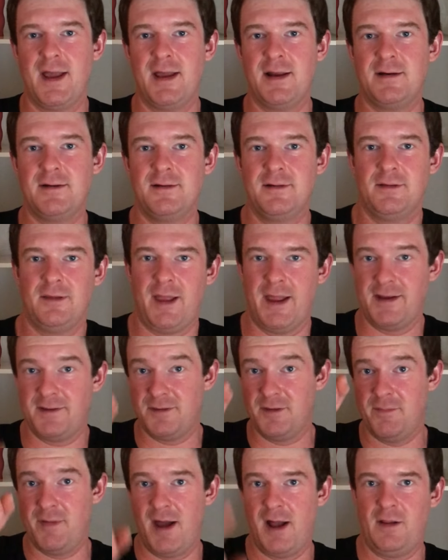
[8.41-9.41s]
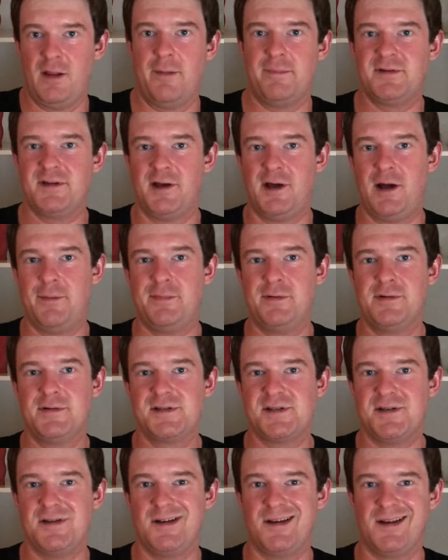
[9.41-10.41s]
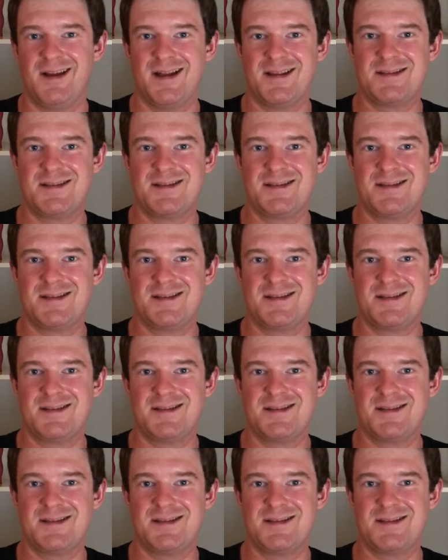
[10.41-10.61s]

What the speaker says: and like the bell up top so you can